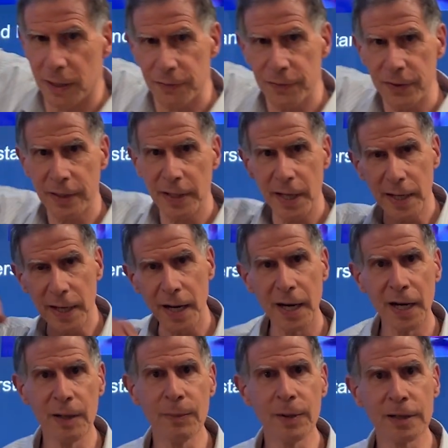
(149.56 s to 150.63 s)
of the day,
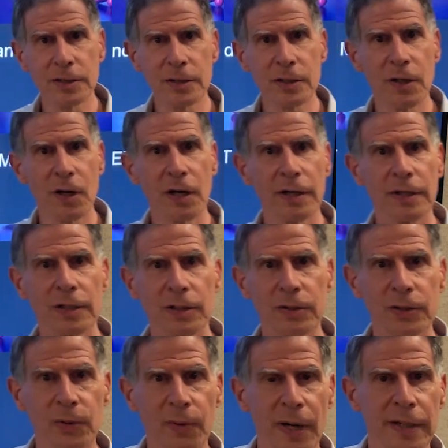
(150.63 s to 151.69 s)
how much
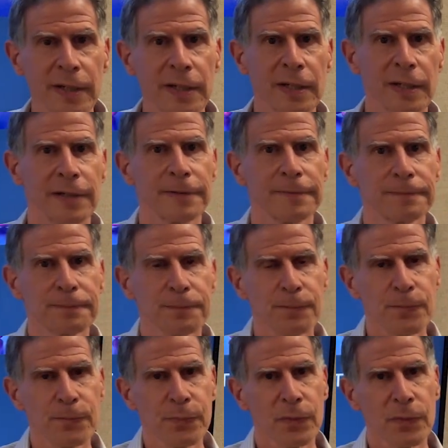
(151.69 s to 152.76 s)
cardio do I need?
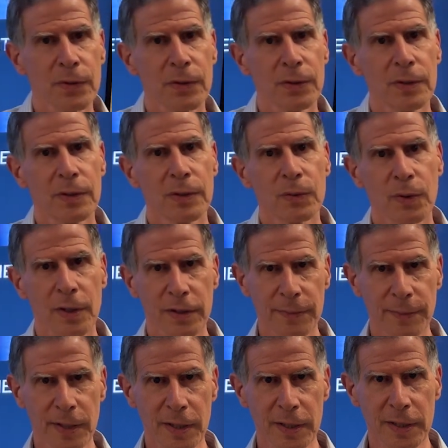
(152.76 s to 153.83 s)
Well, the
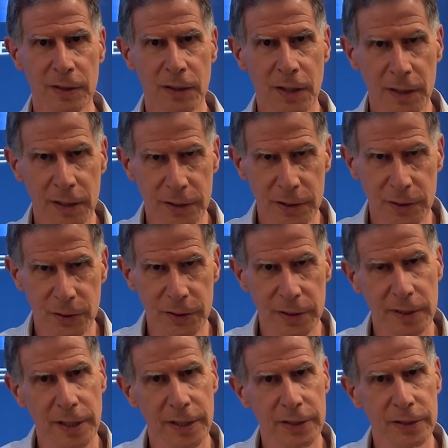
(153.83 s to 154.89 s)
American Heart
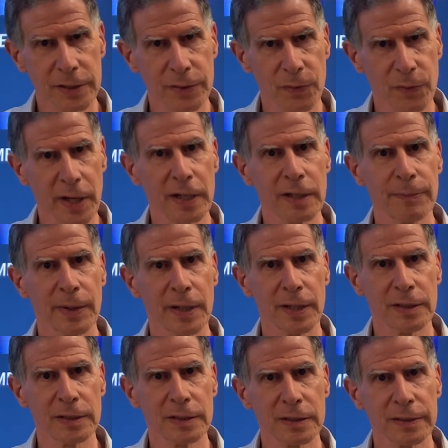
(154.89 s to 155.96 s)
Association
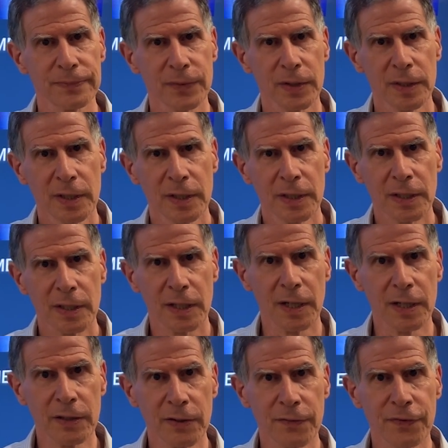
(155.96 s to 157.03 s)
recommends
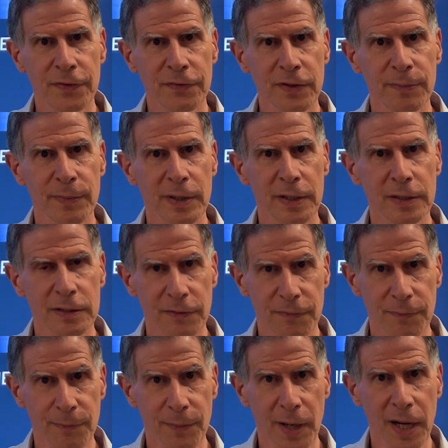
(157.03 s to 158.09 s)
150 minutes
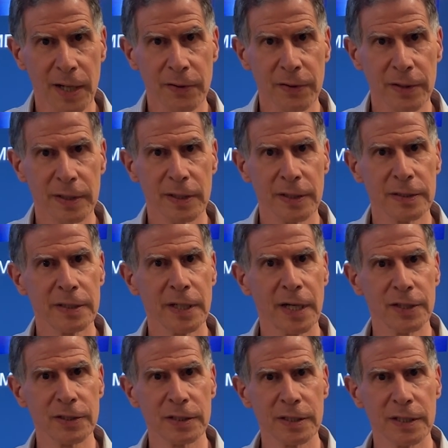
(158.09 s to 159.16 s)
of moderate
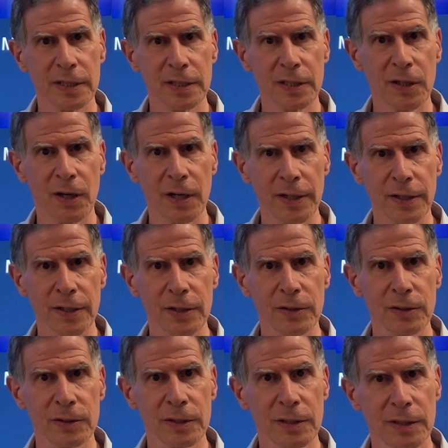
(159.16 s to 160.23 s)
intensity
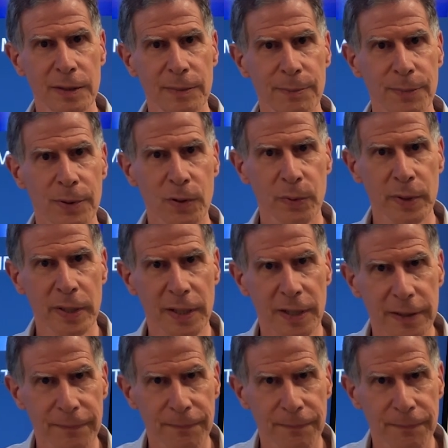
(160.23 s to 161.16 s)
cardio per week.